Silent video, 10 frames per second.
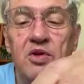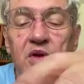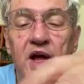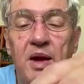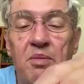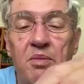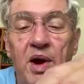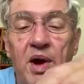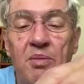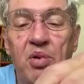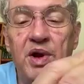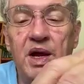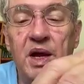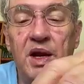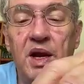do that by
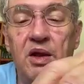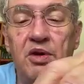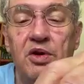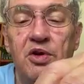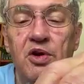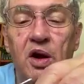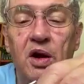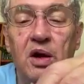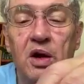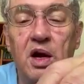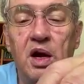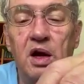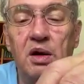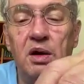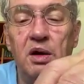putting another darker
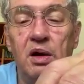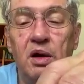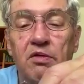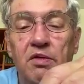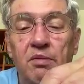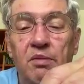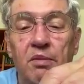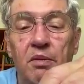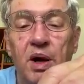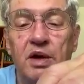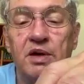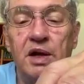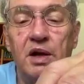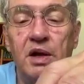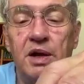color of
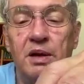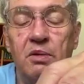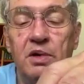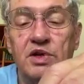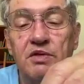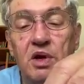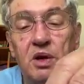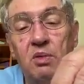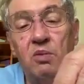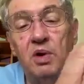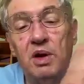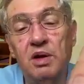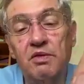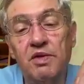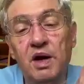bucktail in, which I've done on one
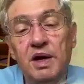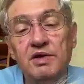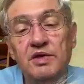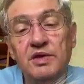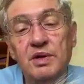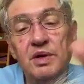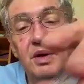of the flies